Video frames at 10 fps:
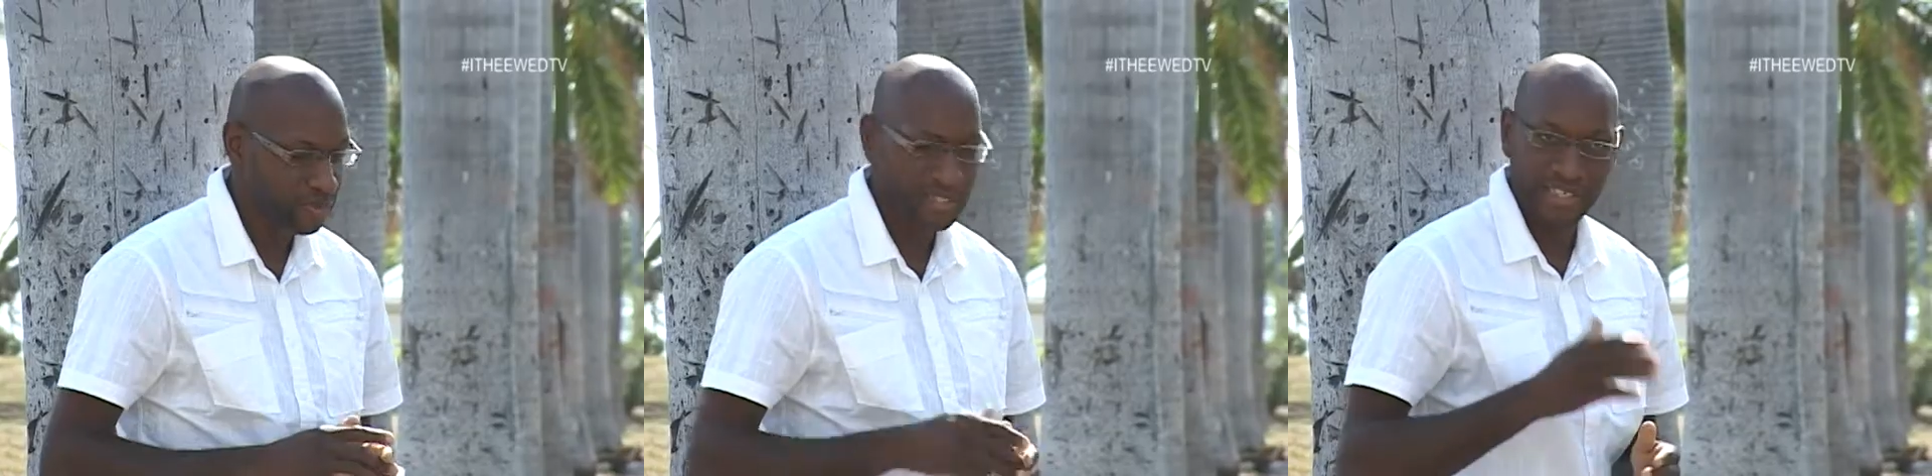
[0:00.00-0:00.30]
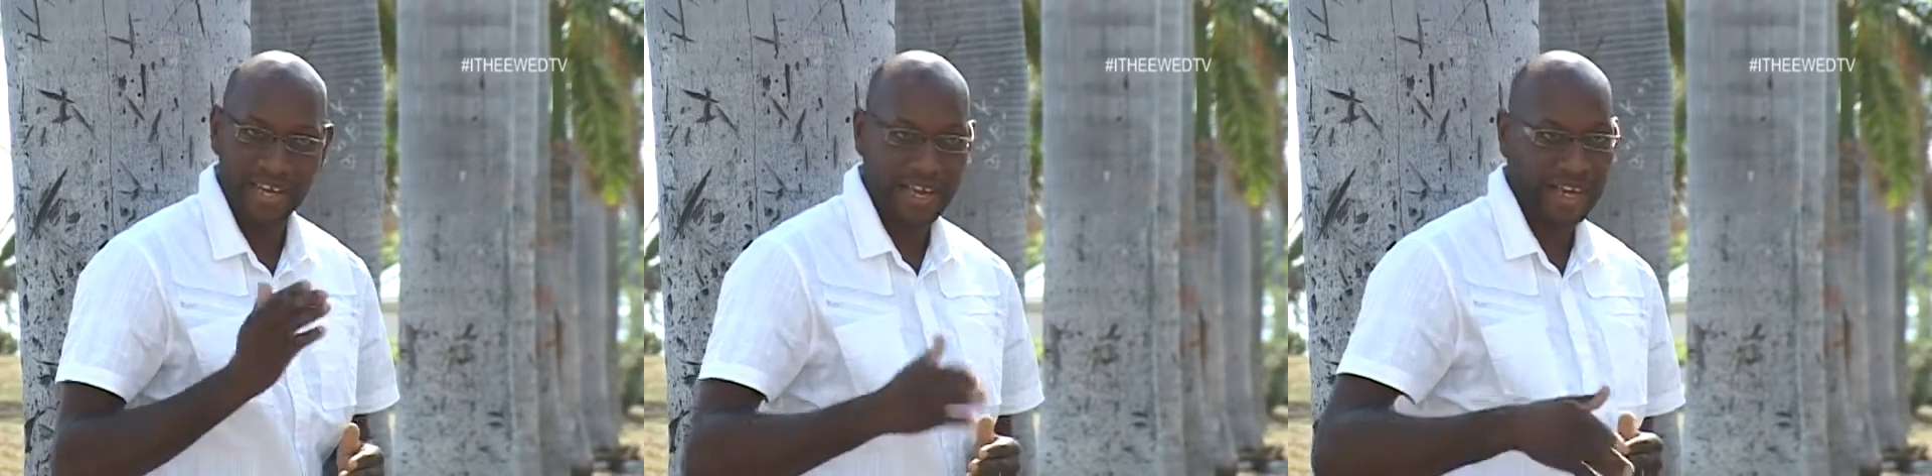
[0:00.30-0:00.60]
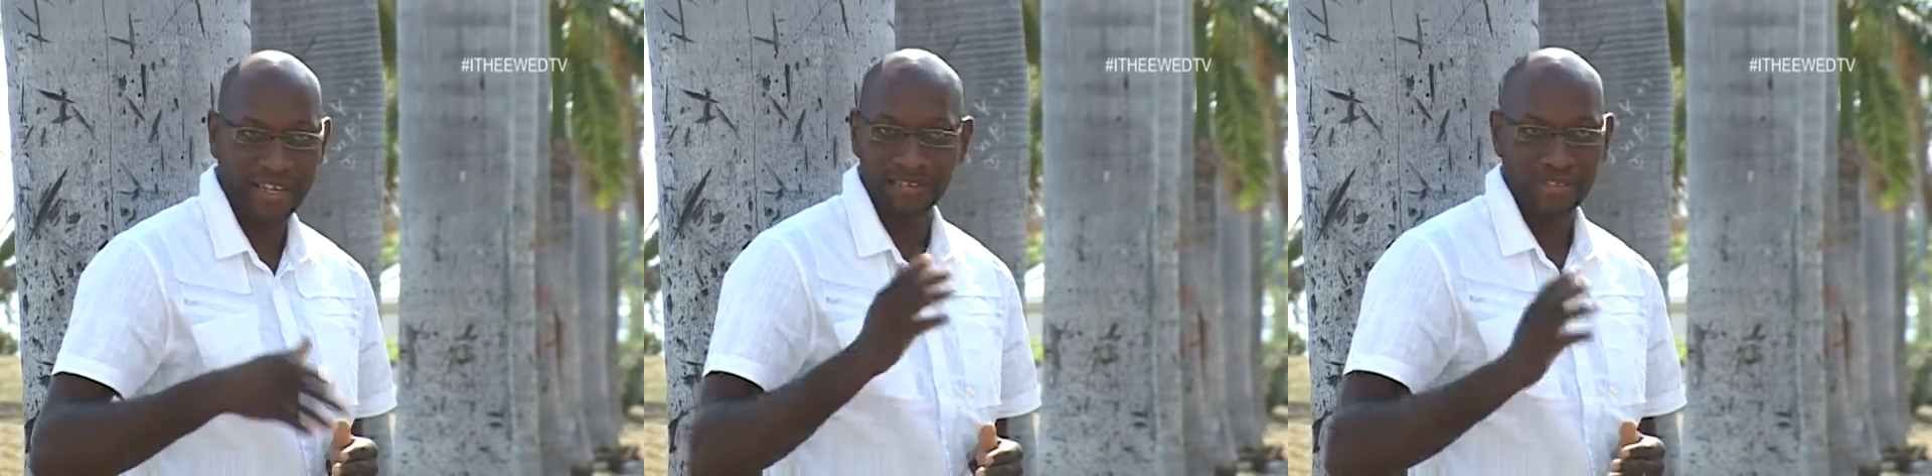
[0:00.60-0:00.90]
we said
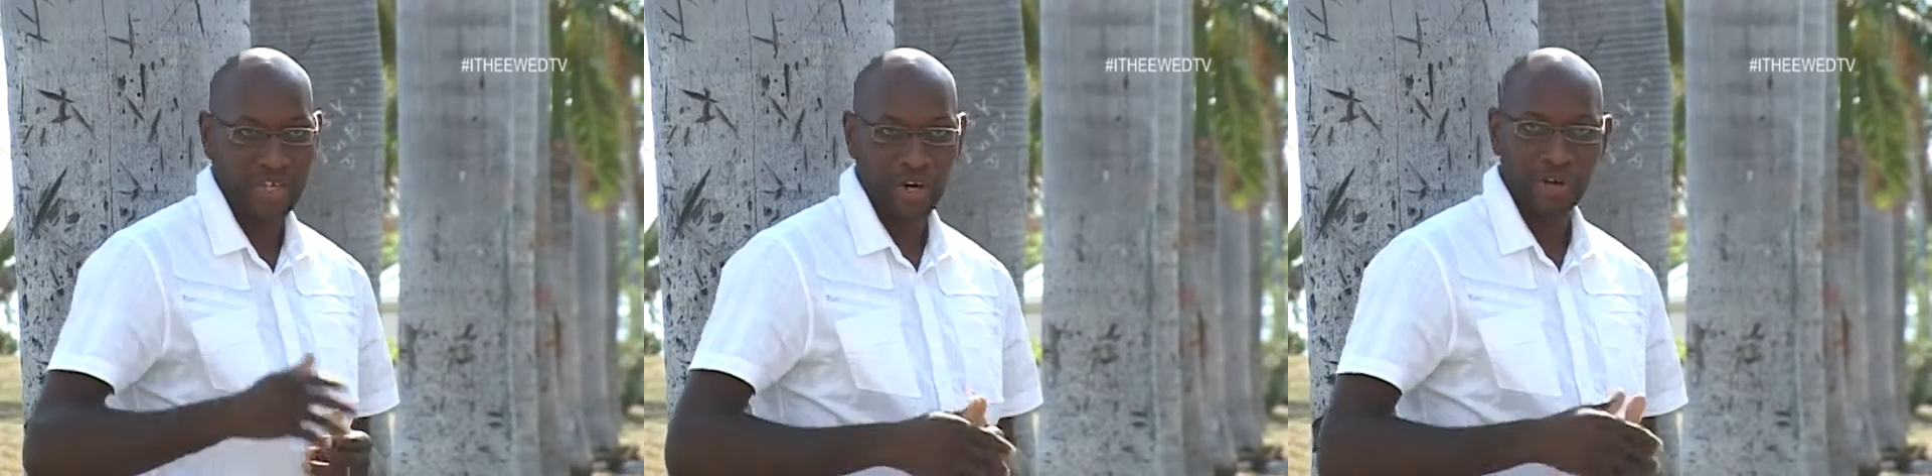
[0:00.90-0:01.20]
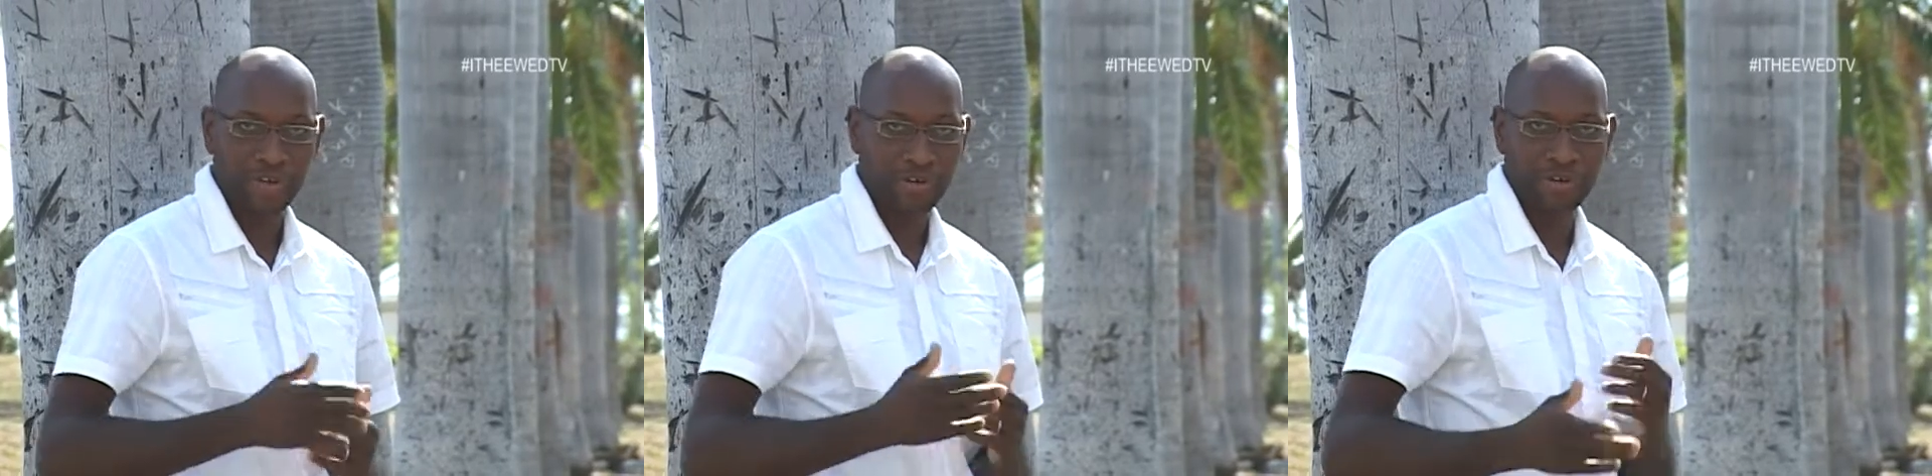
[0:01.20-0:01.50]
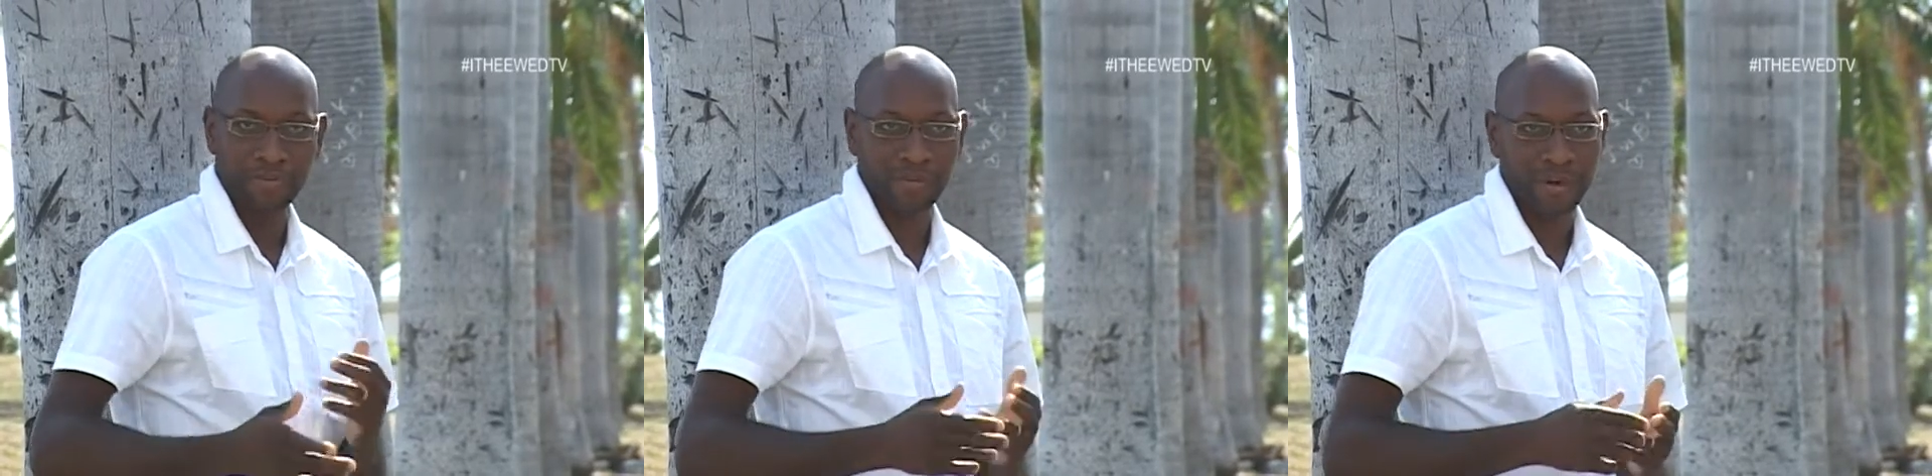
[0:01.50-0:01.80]
hi how you
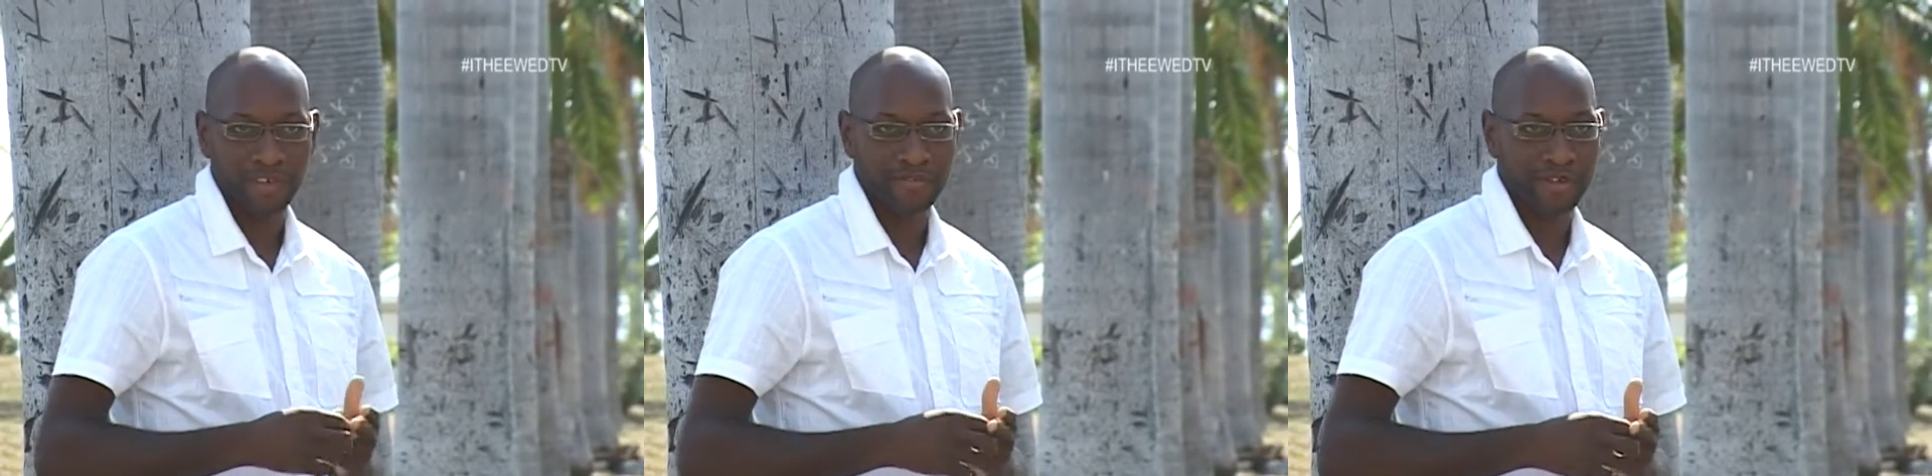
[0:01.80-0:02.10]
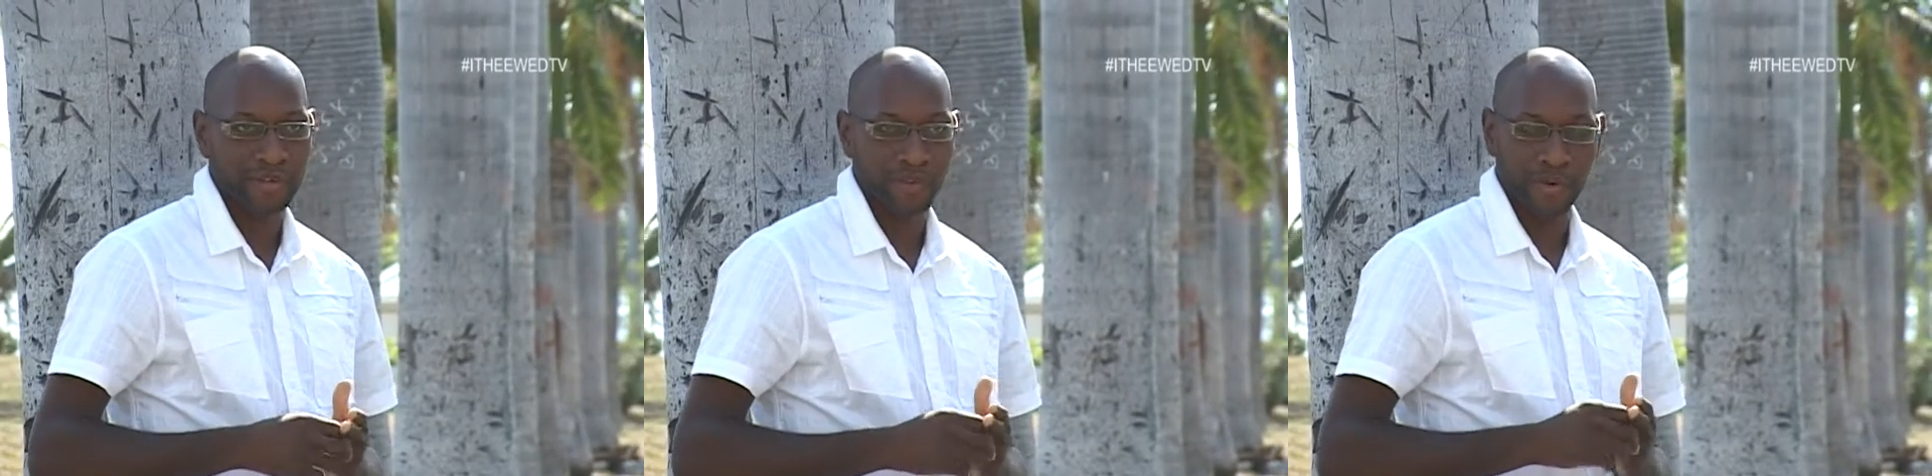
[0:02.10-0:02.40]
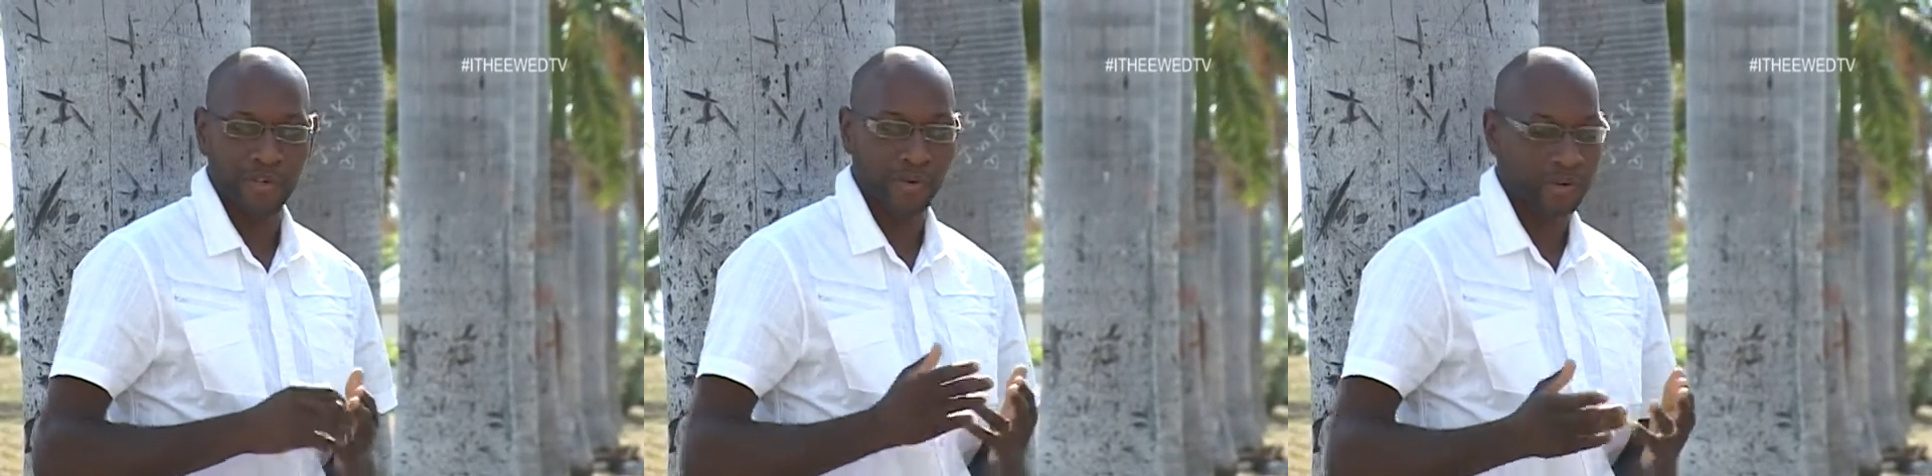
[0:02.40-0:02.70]
doing whatever
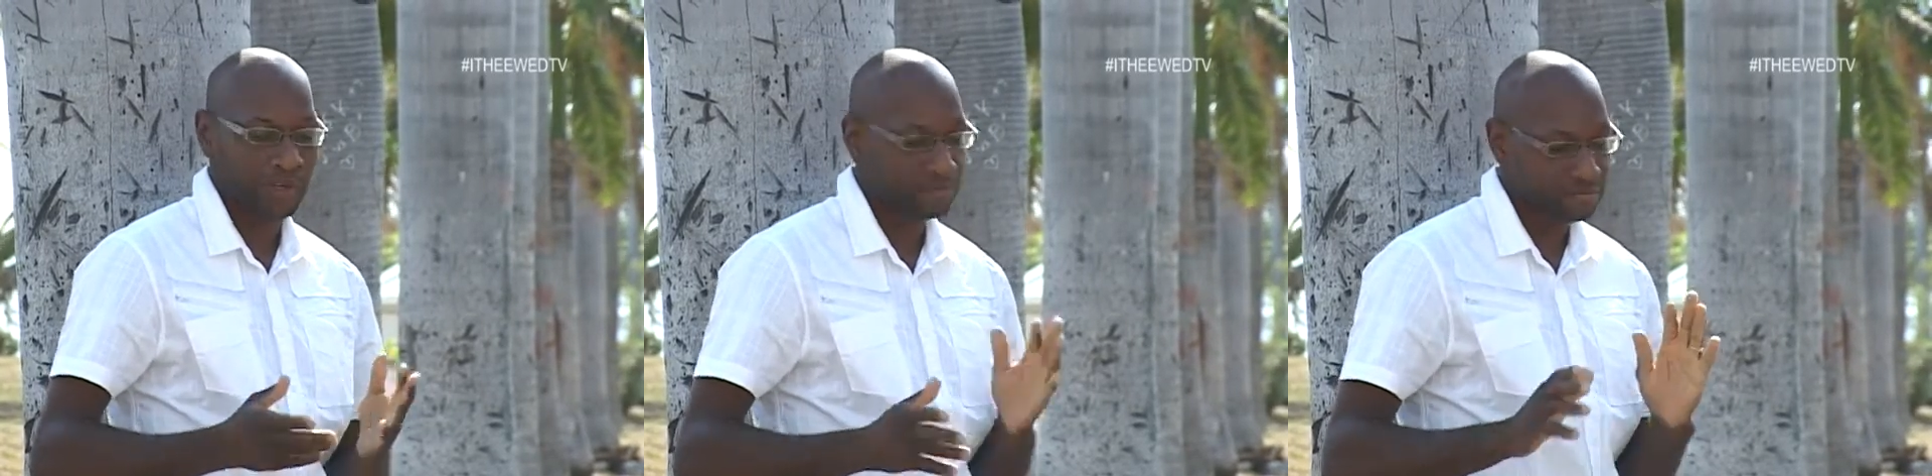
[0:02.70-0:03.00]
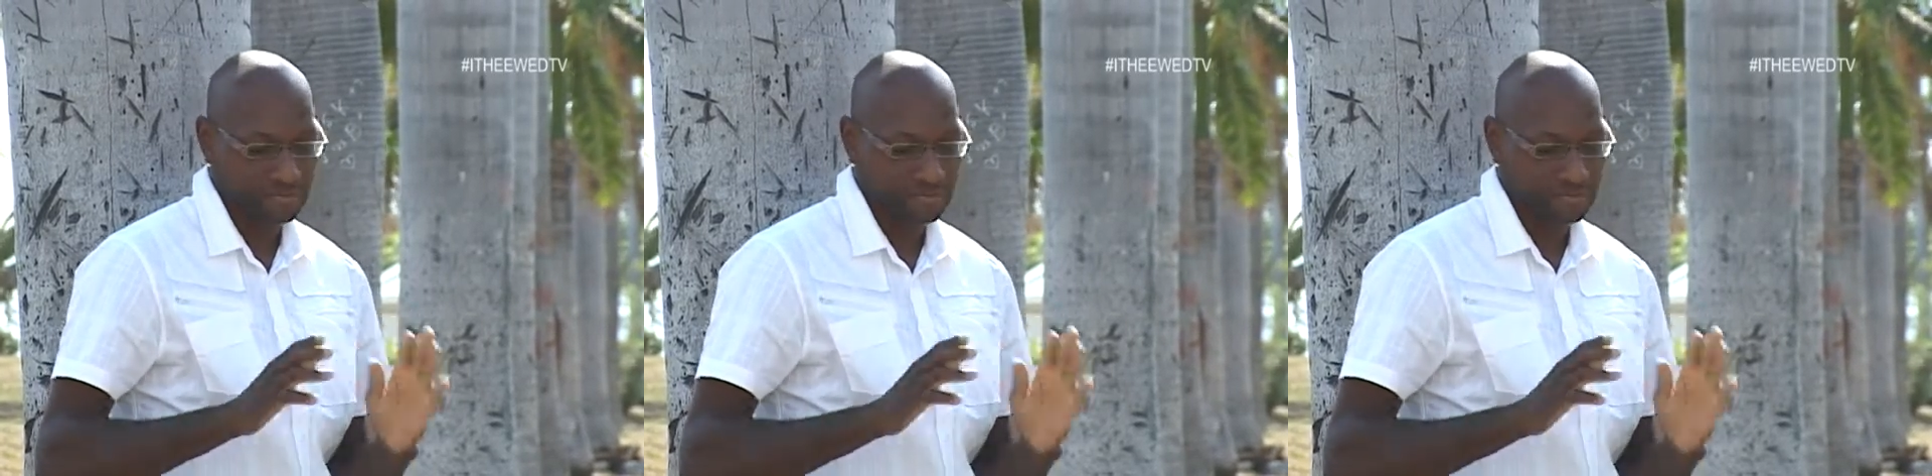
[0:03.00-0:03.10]
where you work